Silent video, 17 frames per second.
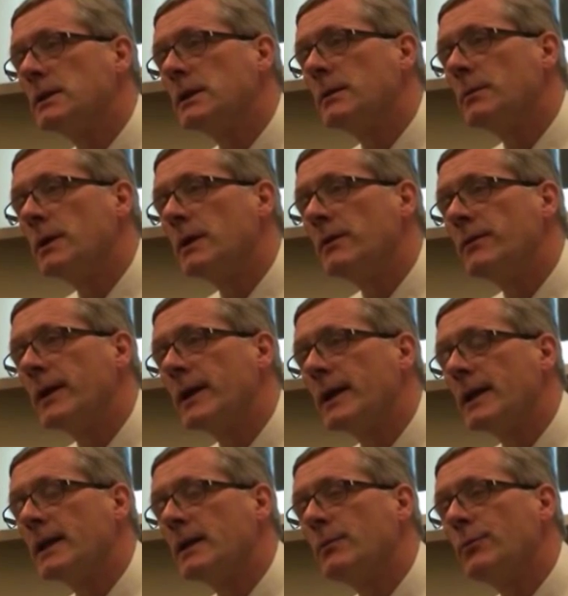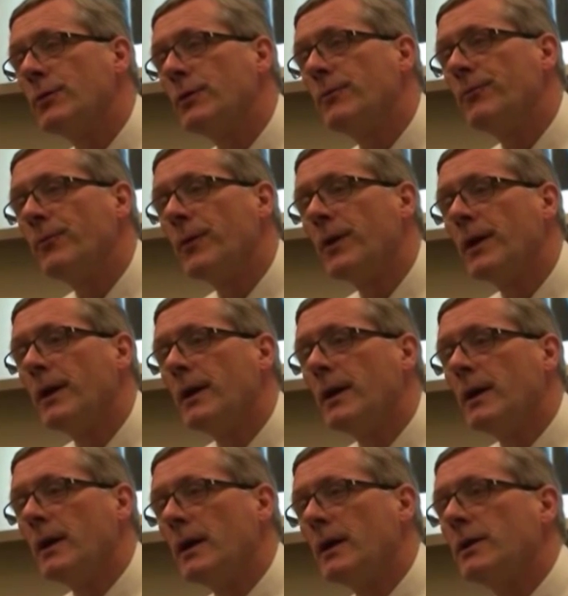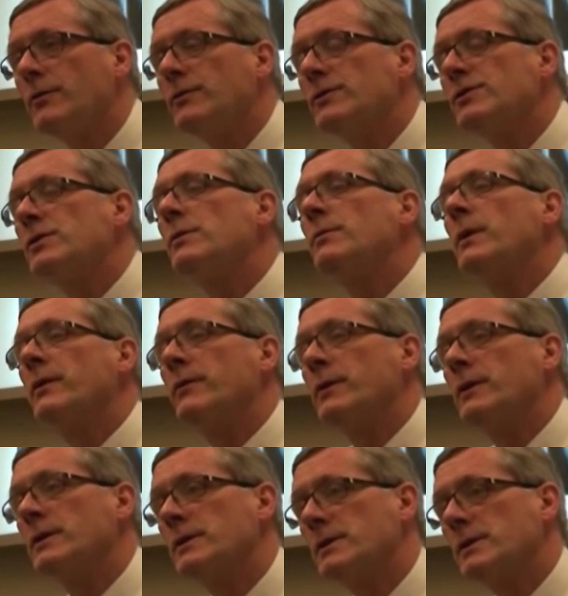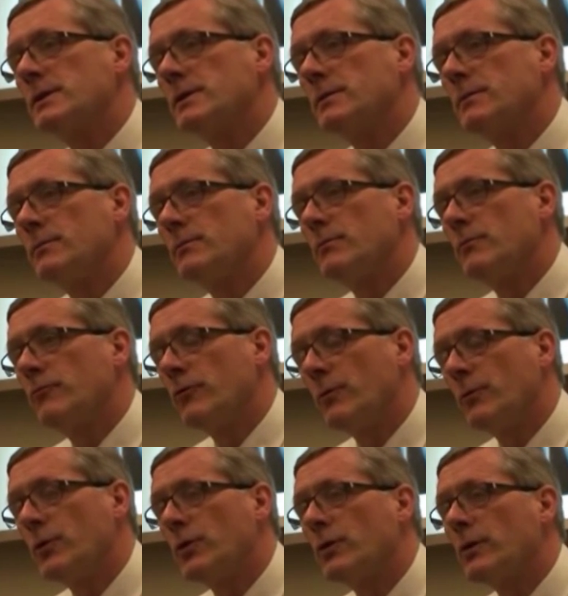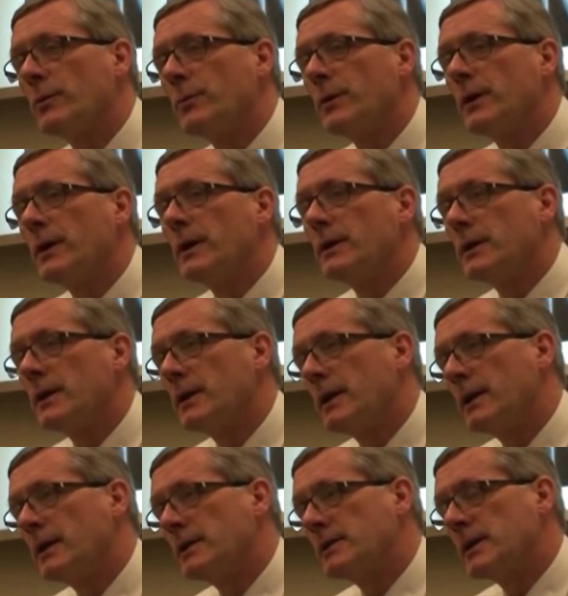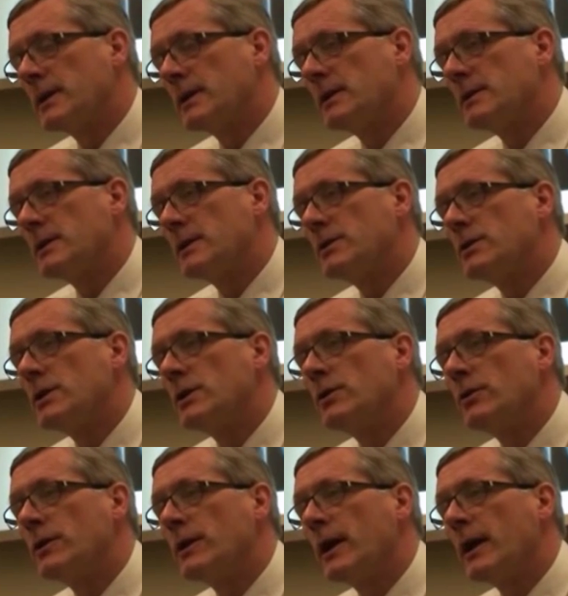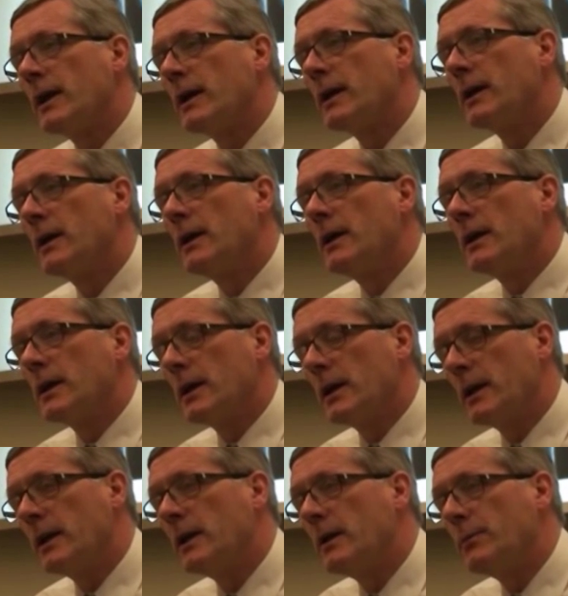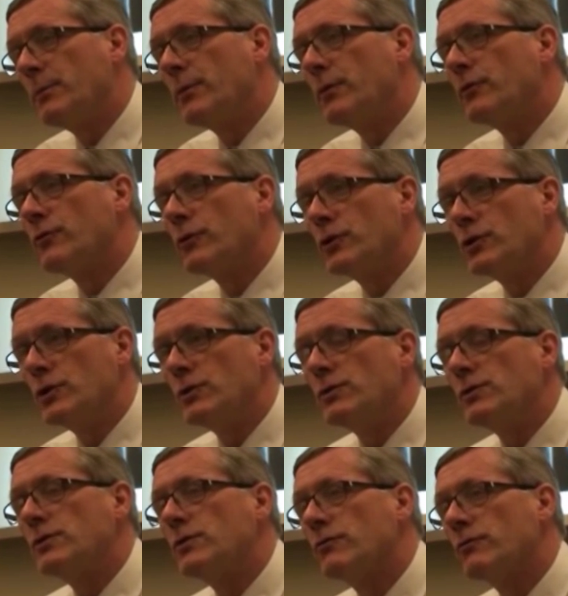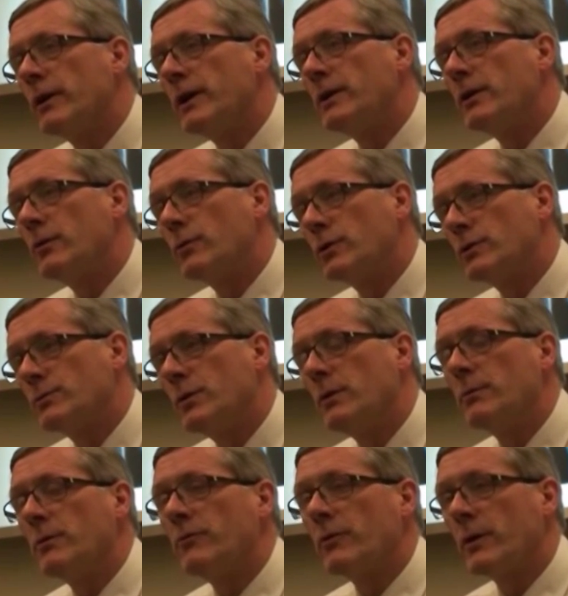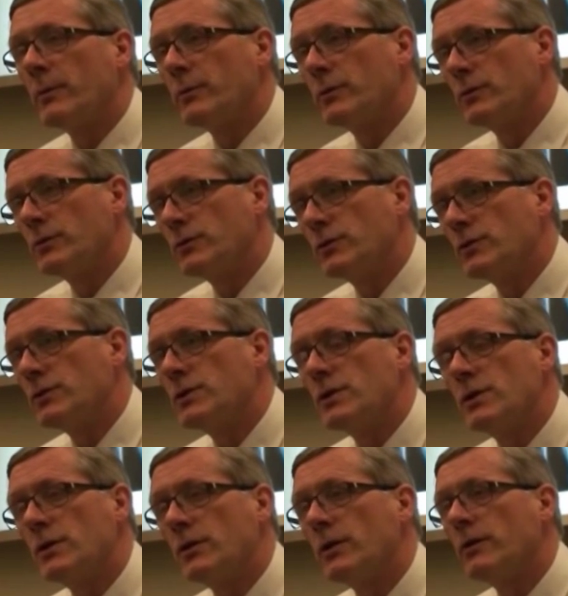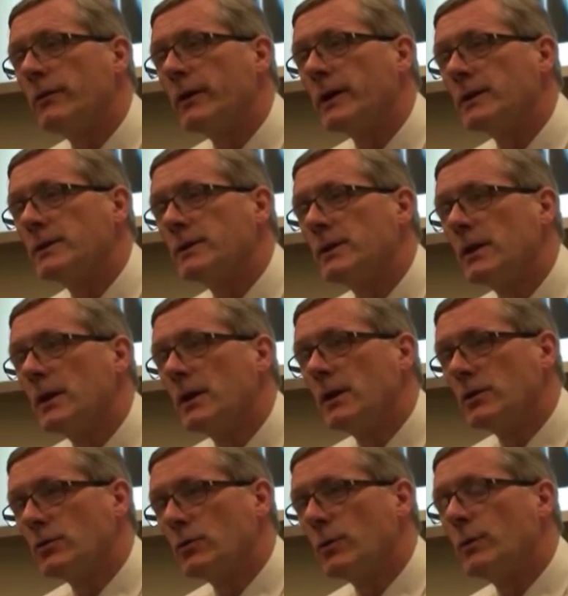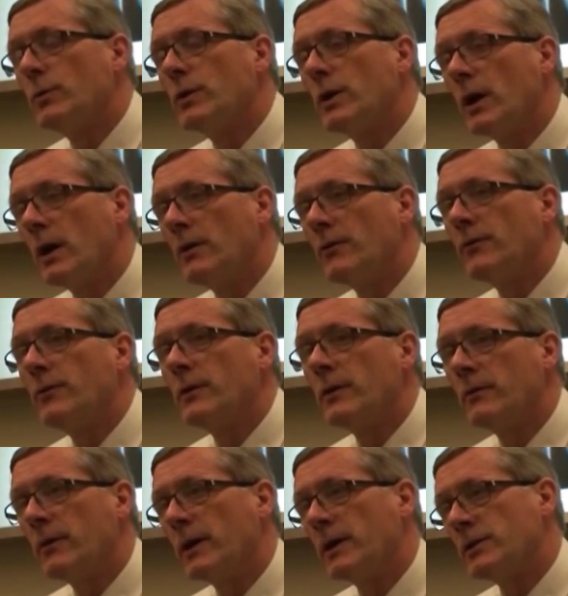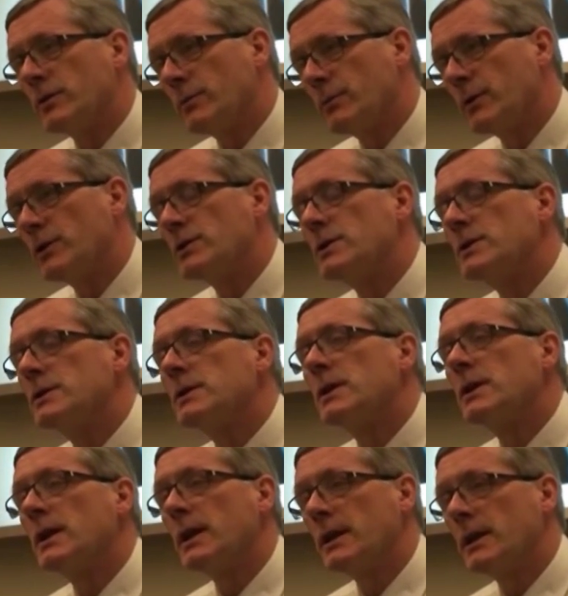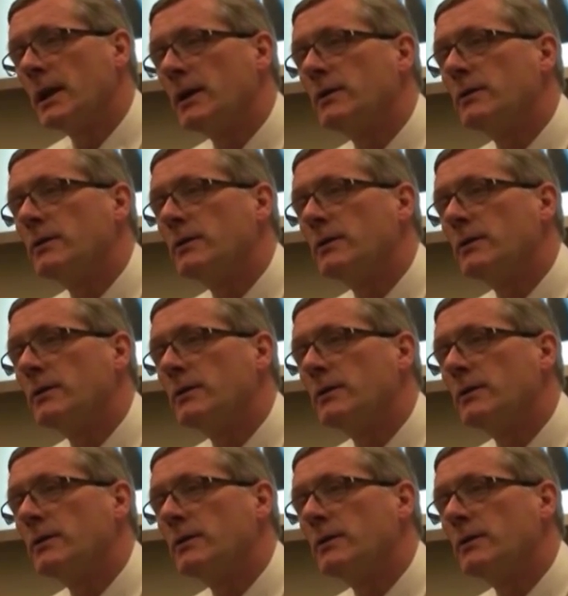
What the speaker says: and they believe that will help them. And there is some evidence from Europe that N-acetylcysteine or NAC can help reduce the rate at which pulmonary fibrosis deteriorates. So we would often advise our patients to take that